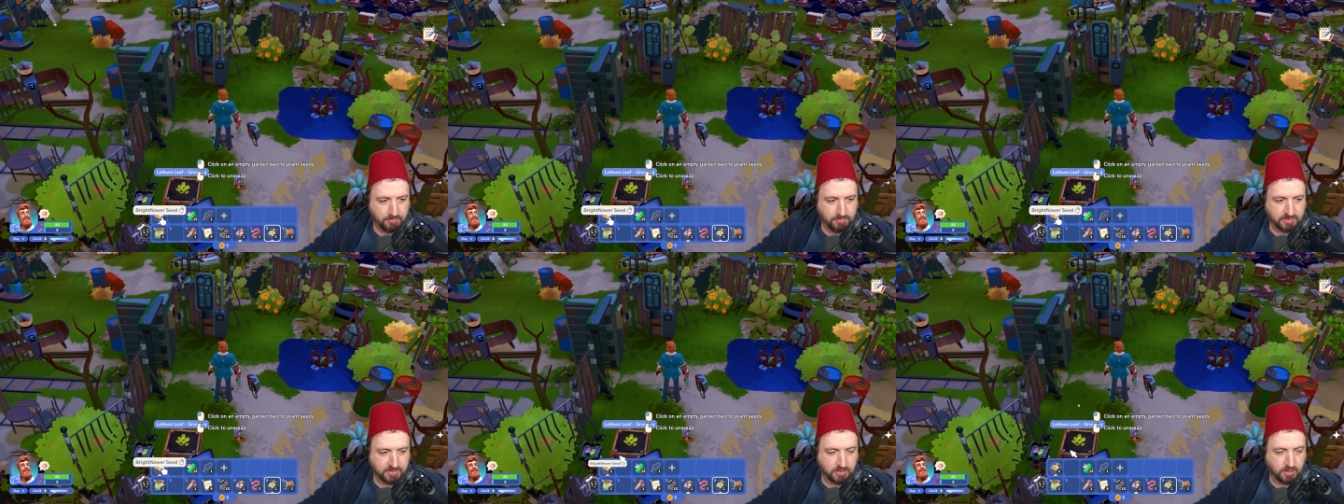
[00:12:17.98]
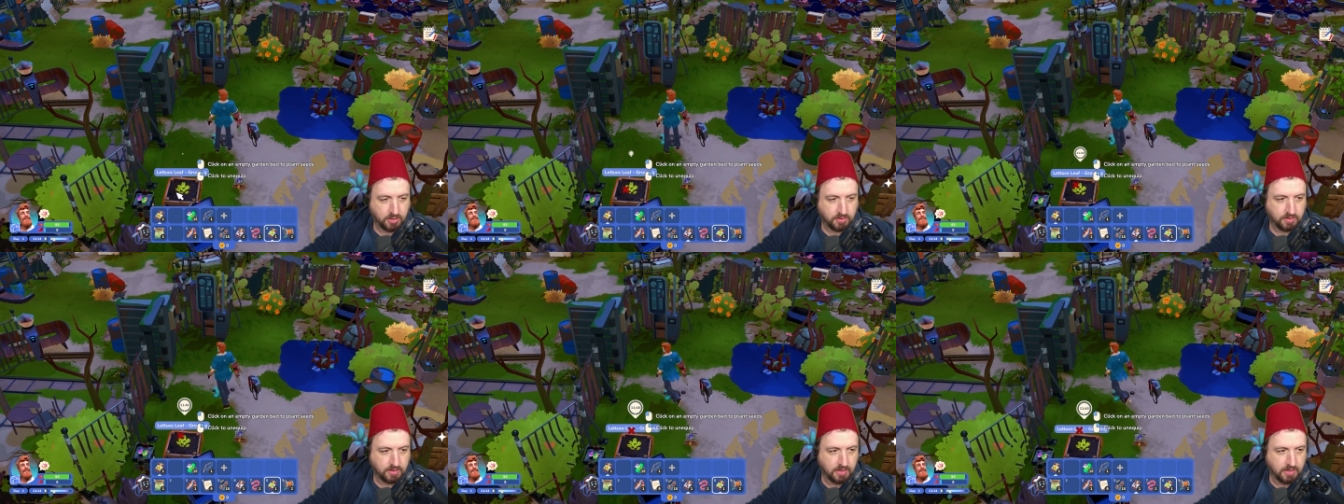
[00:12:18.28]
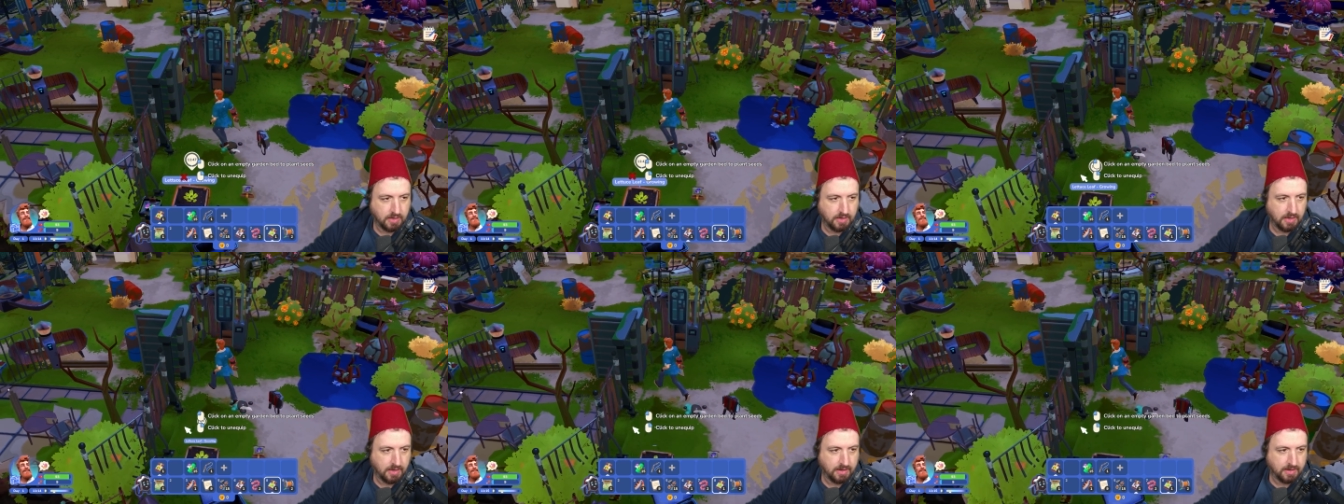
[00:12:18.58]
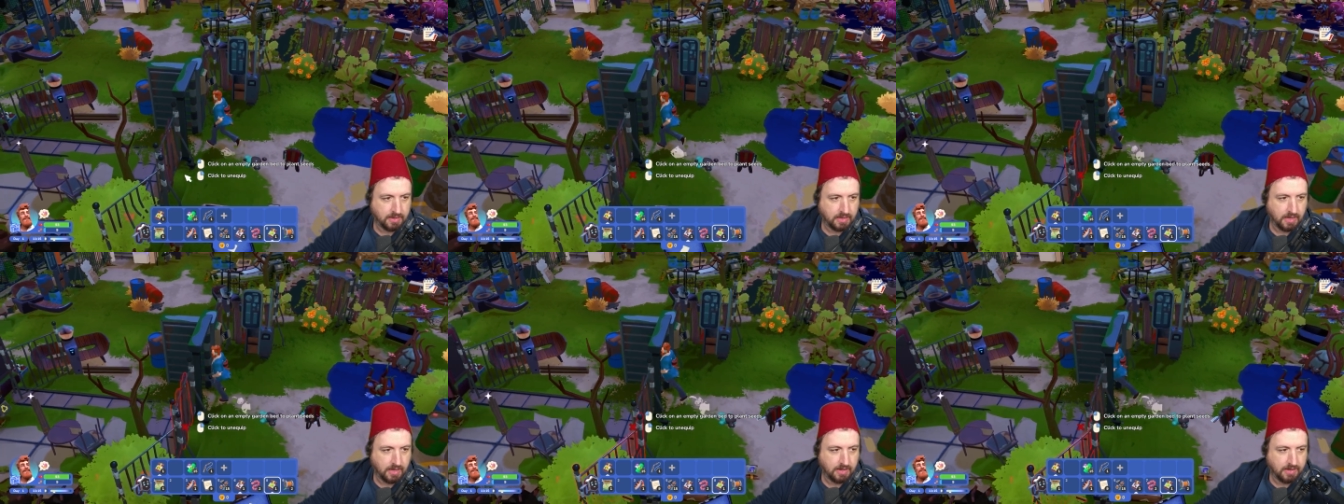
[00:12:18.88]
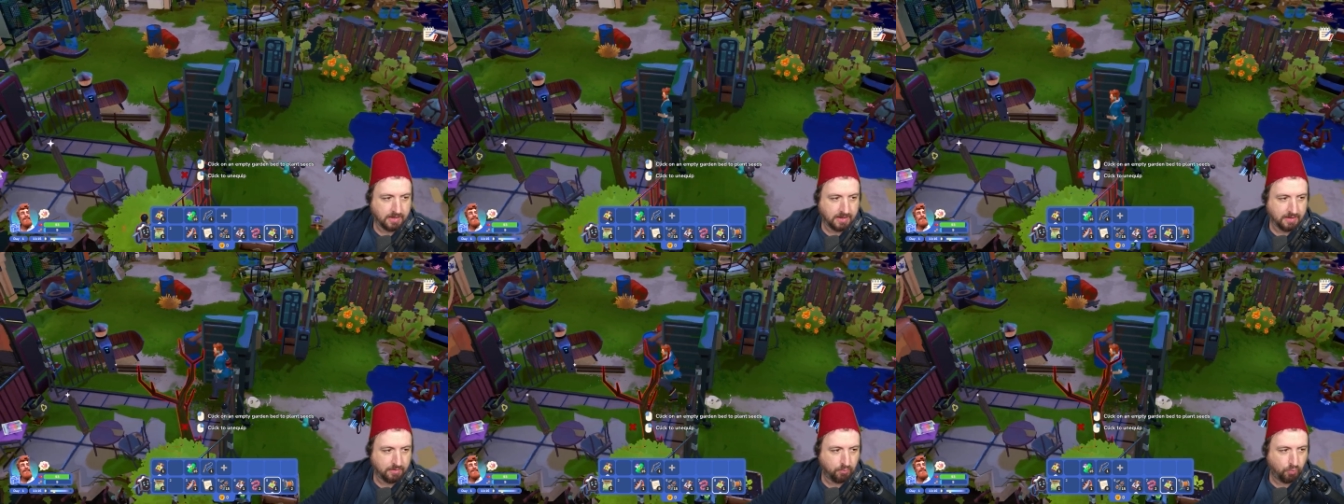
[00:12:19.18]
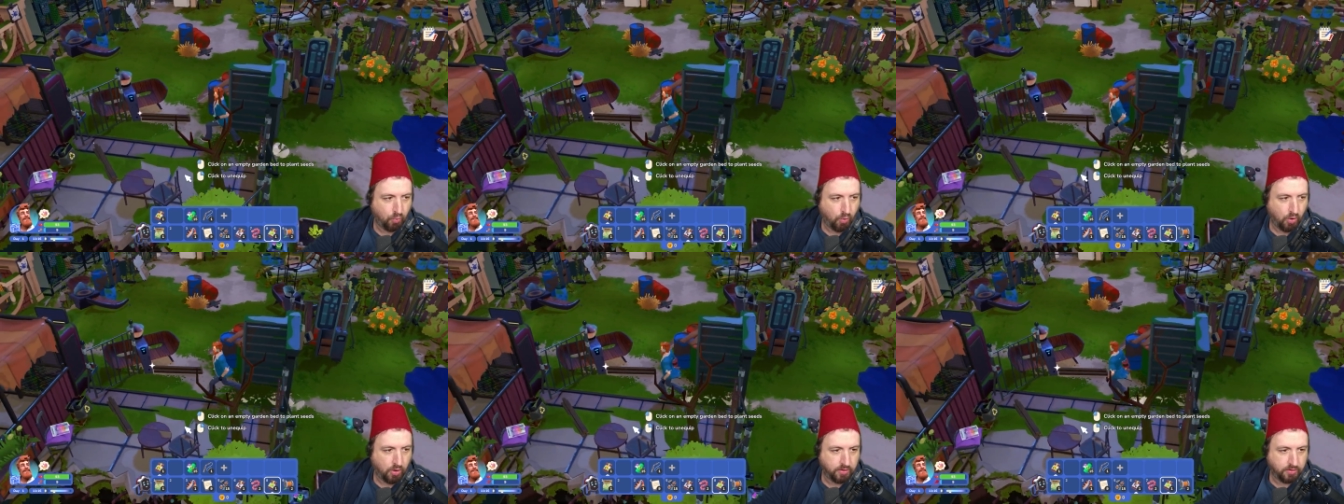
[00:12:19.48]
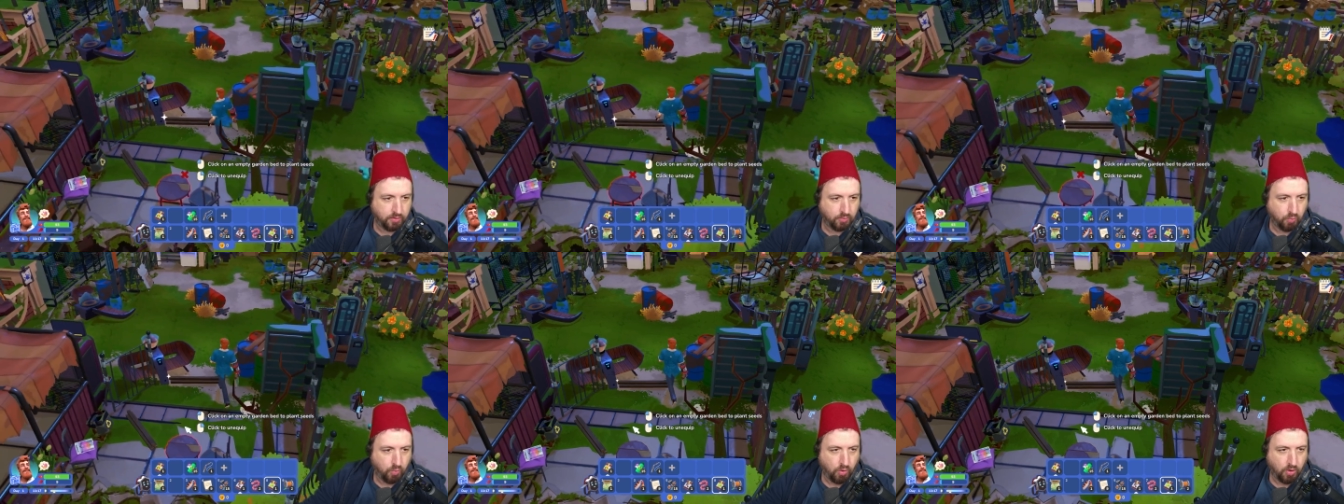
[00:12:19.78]
be good. And I gotta get water
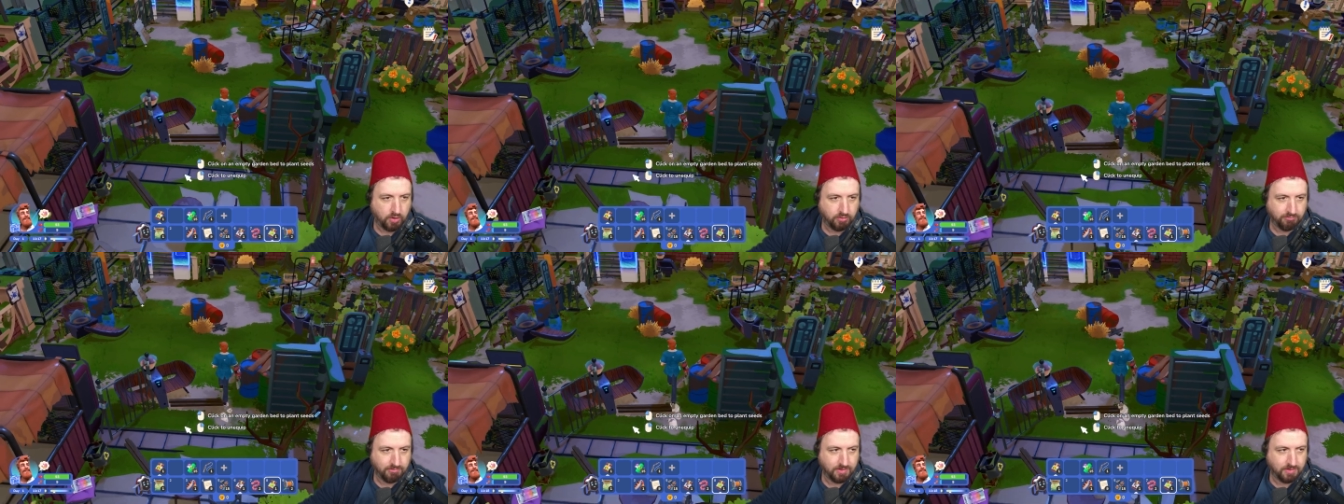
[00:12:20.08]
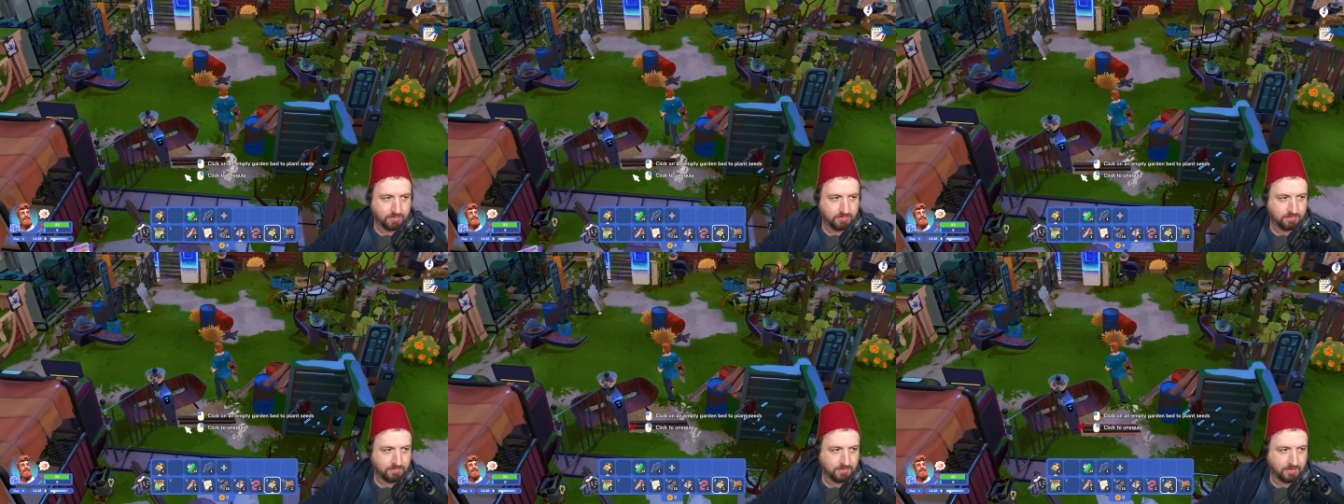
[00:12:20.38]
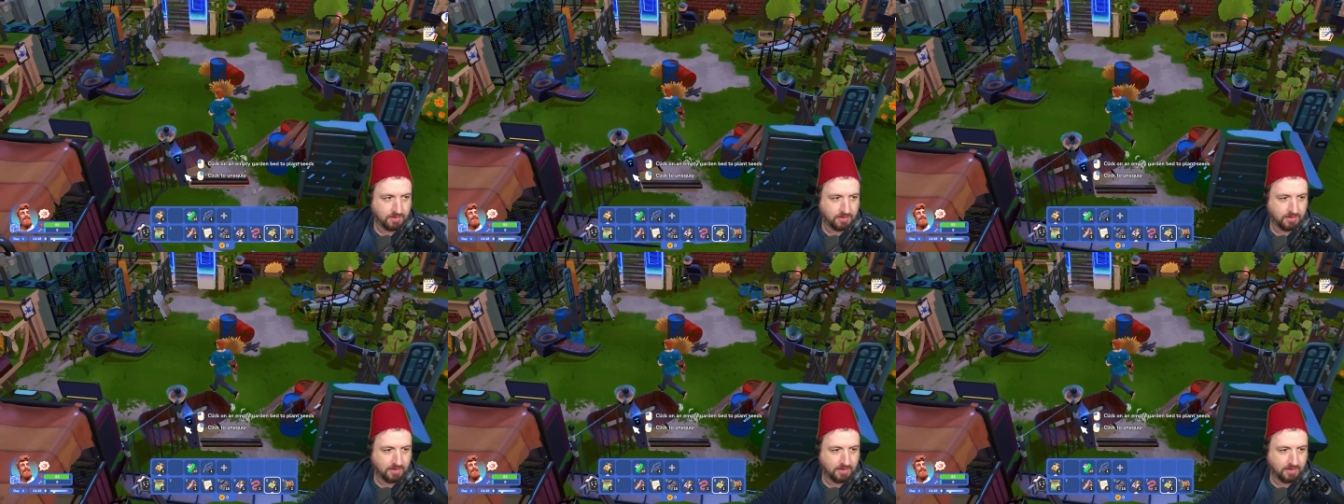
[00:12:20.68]
to water it.